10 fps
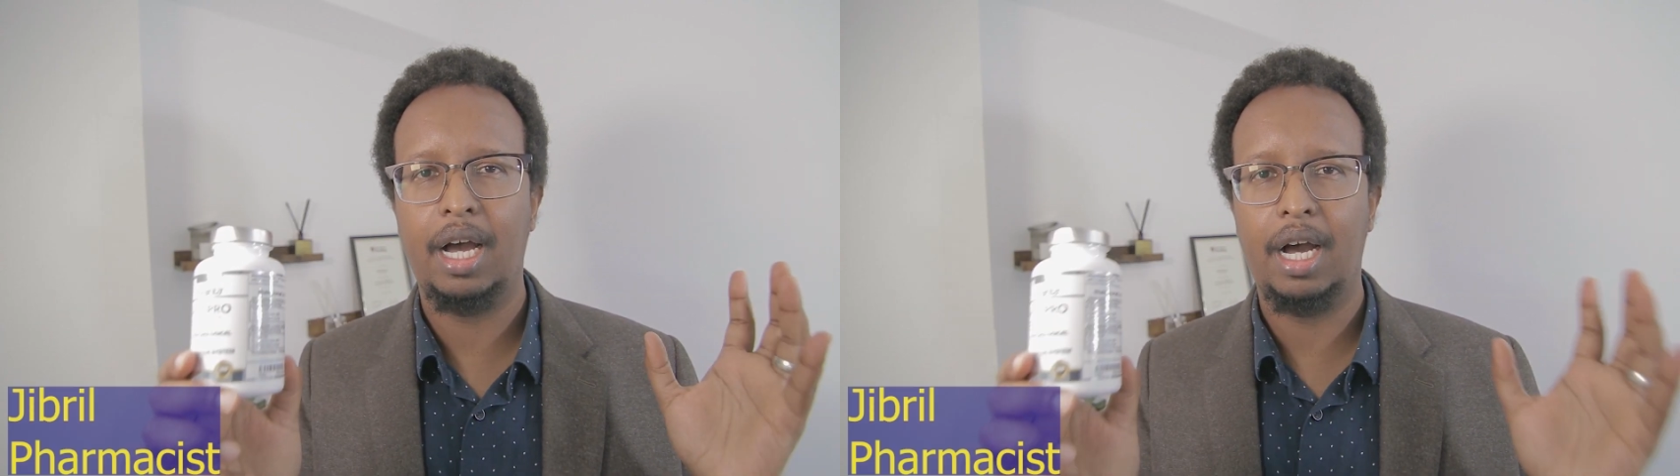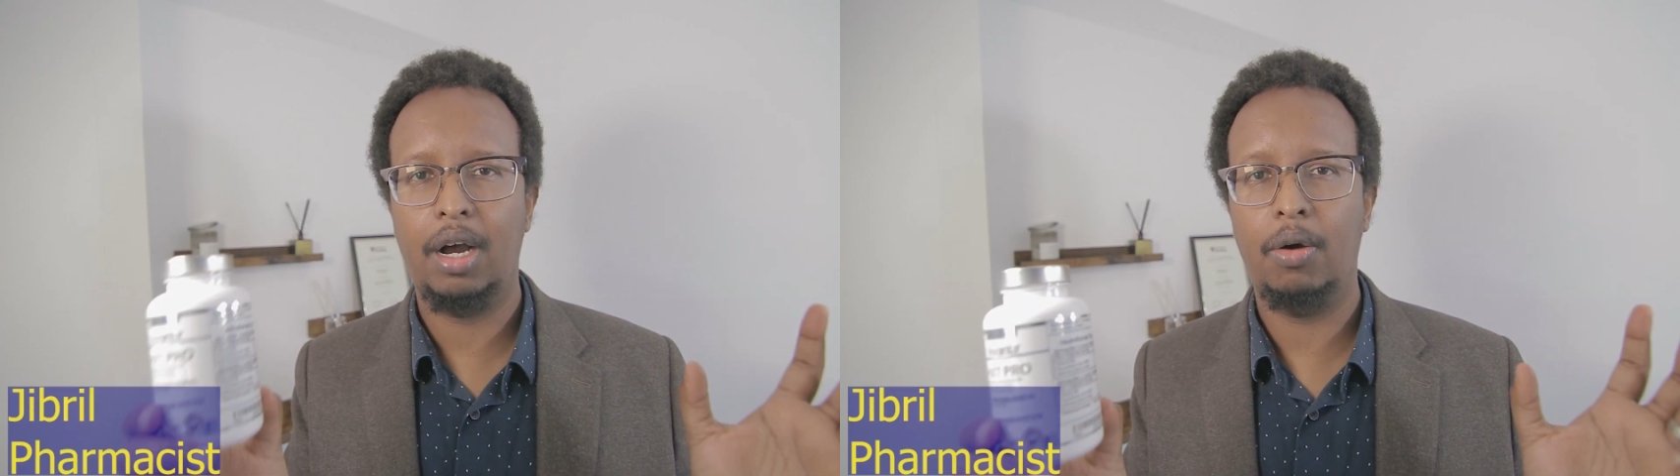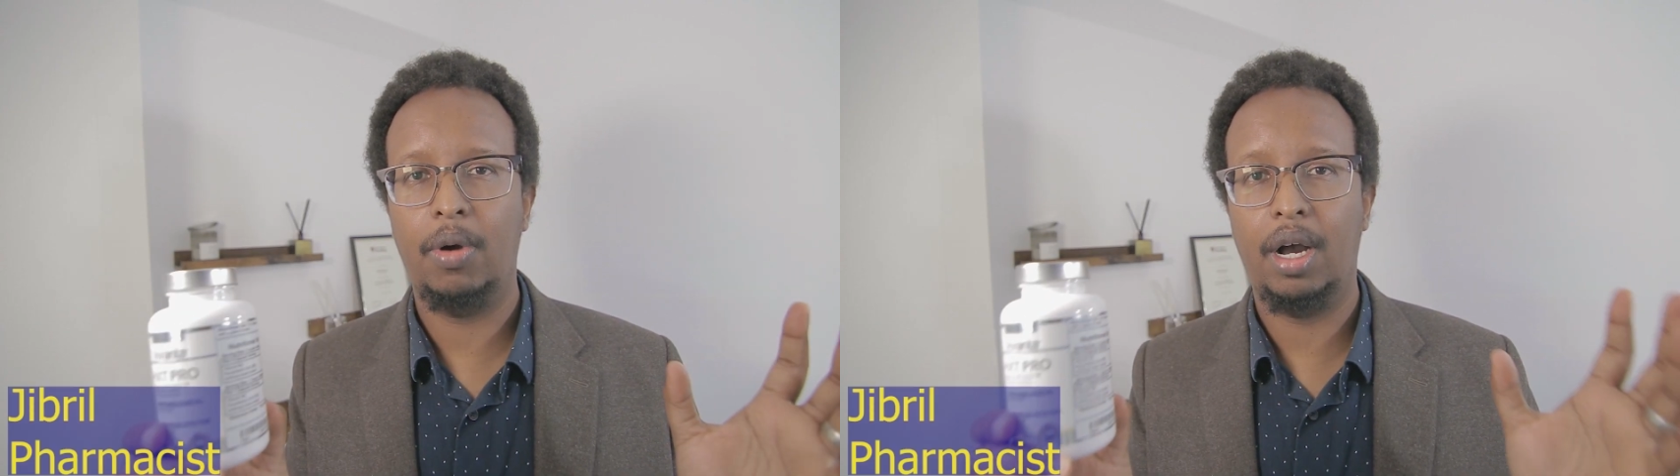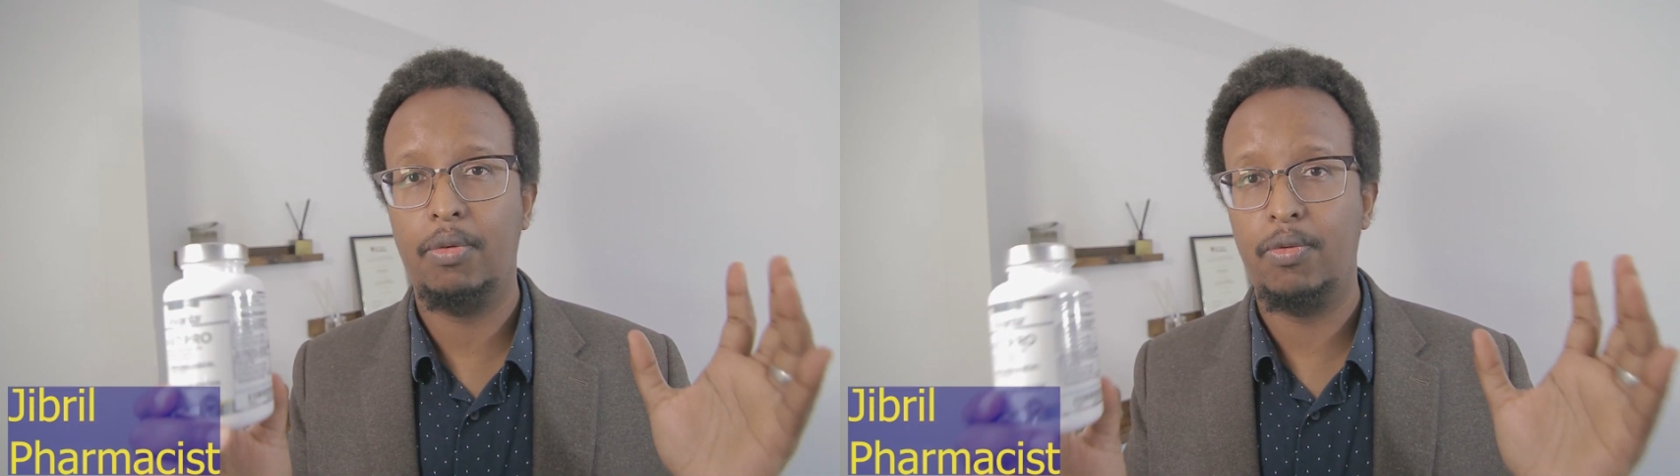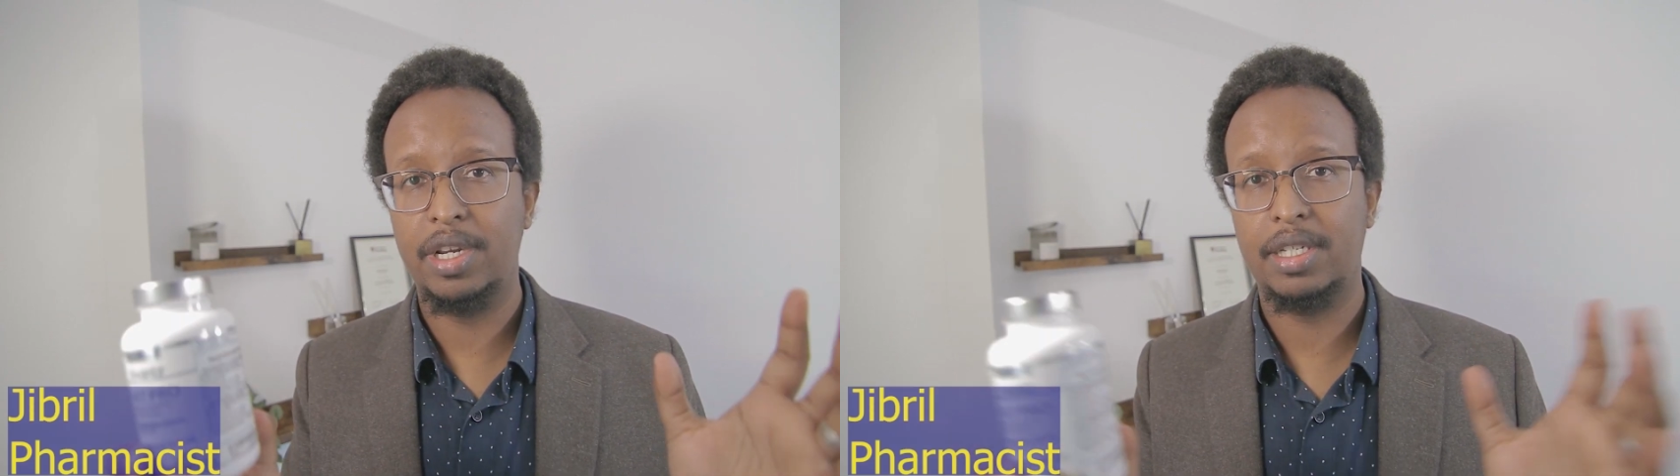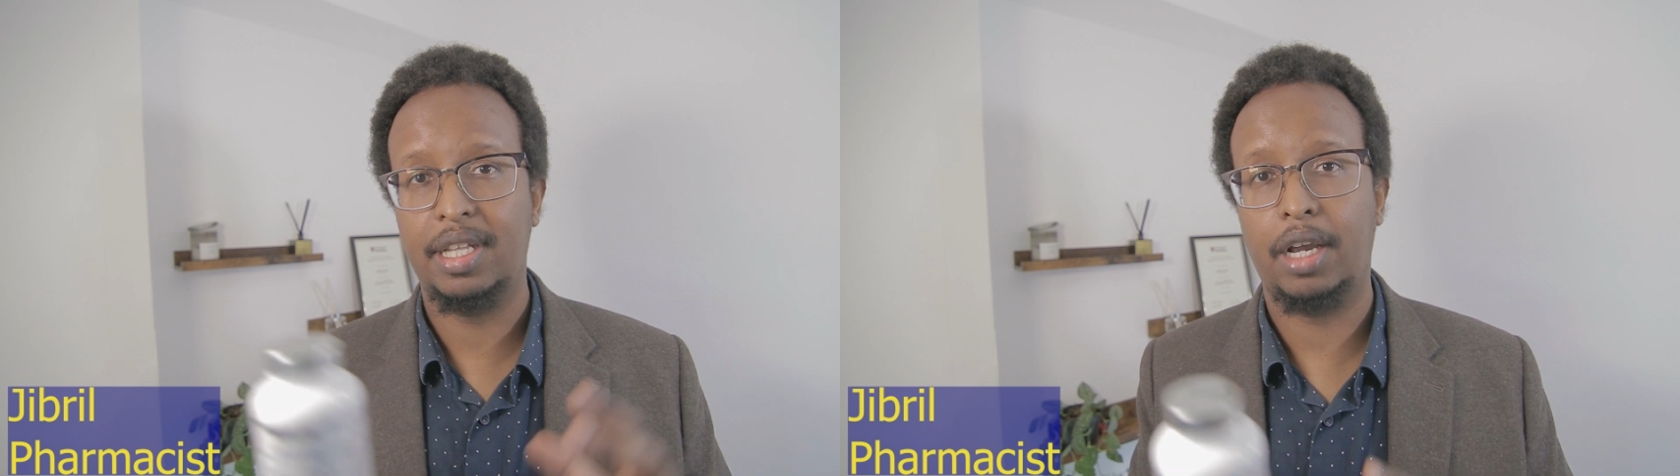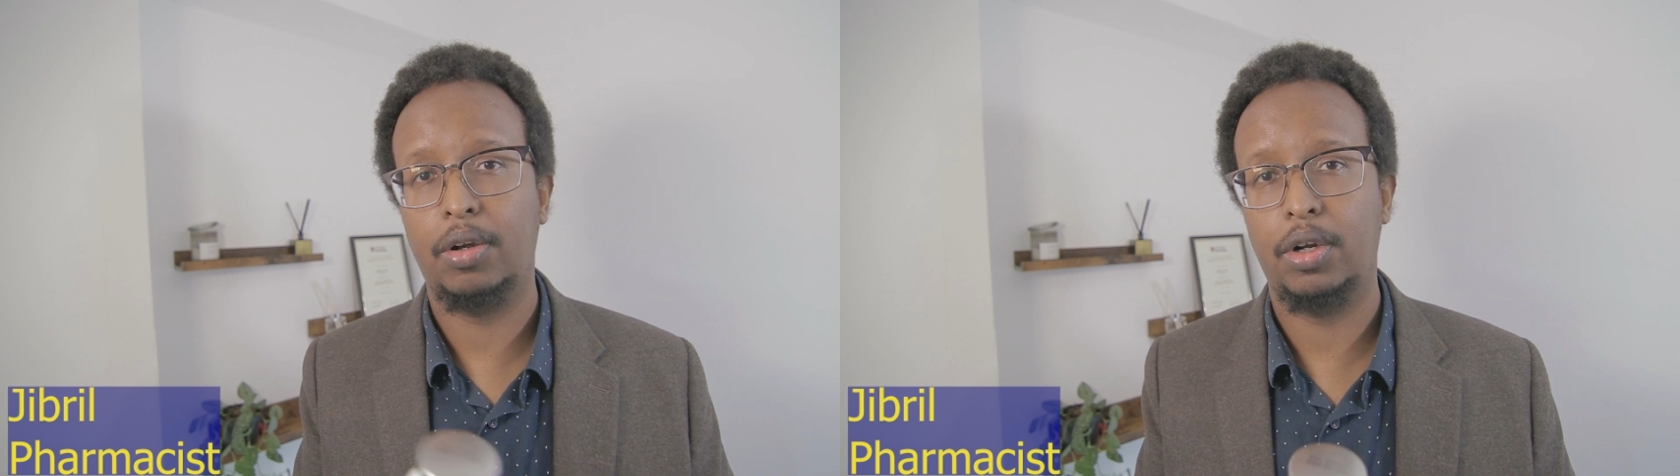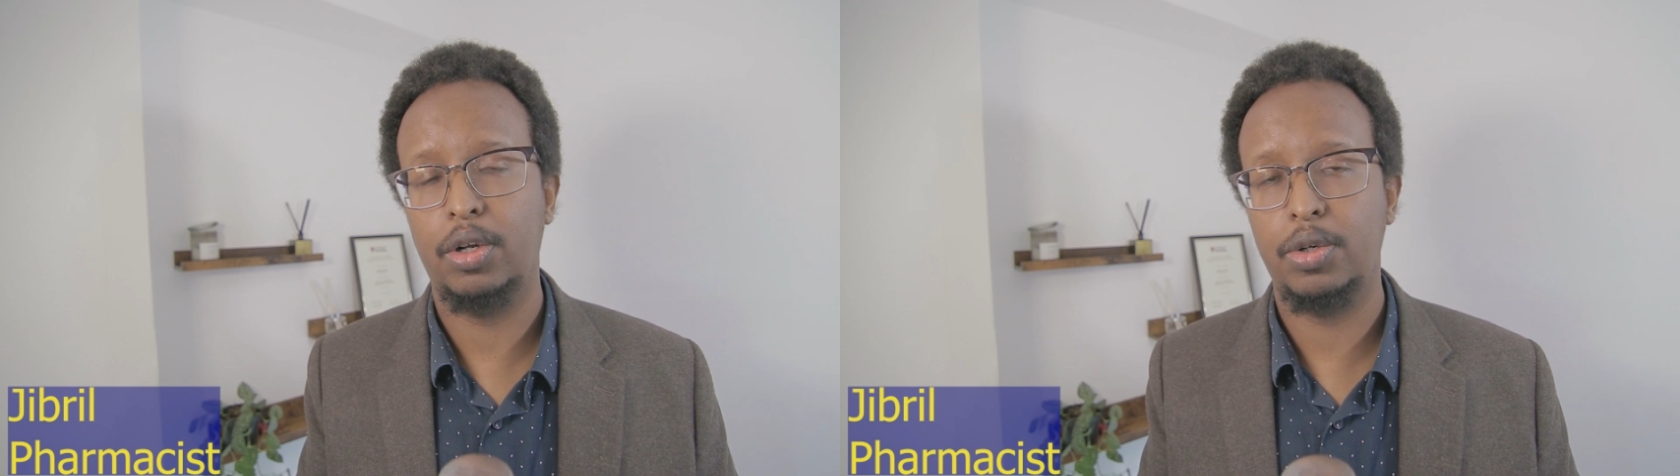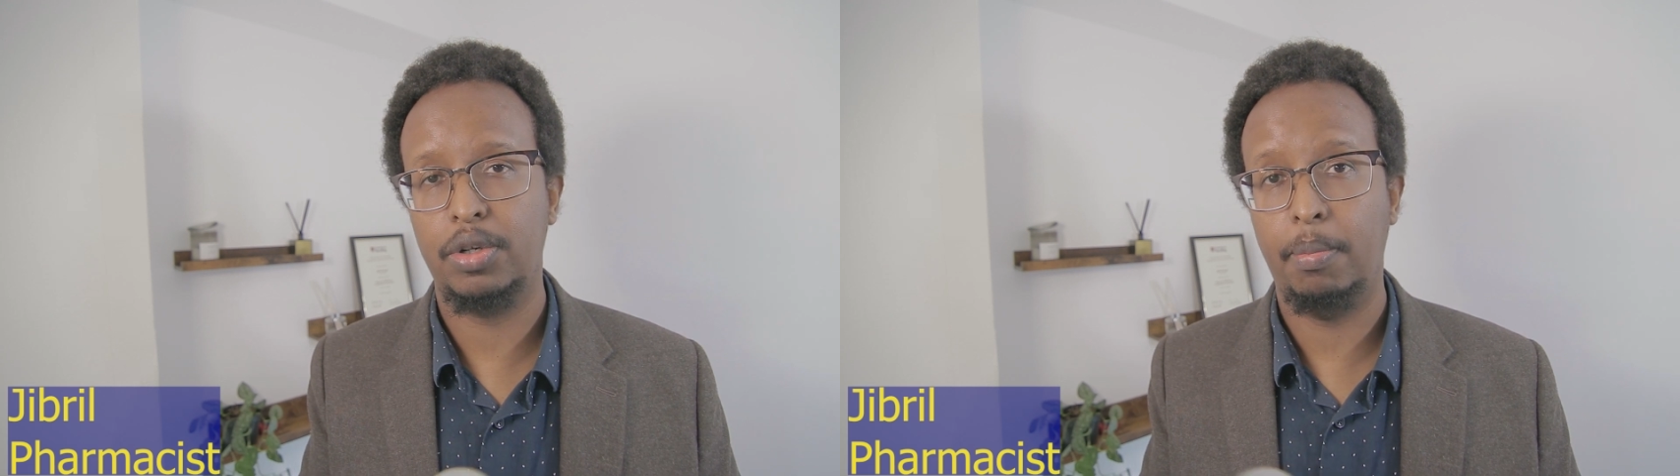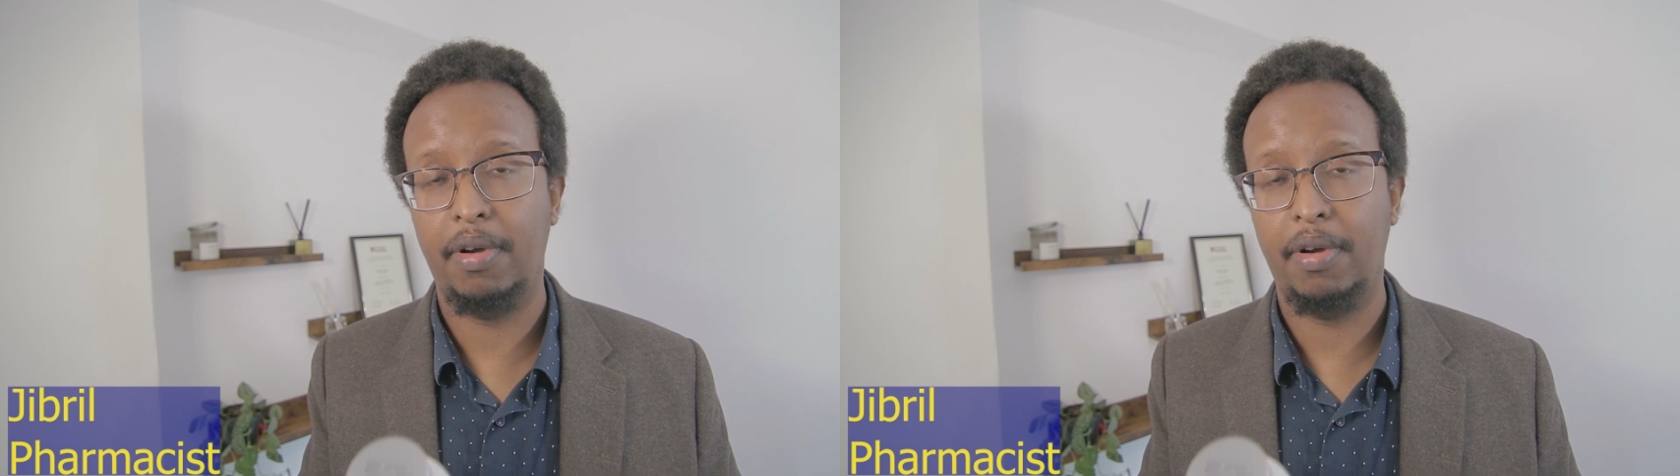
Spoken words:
how I reached that conclusion.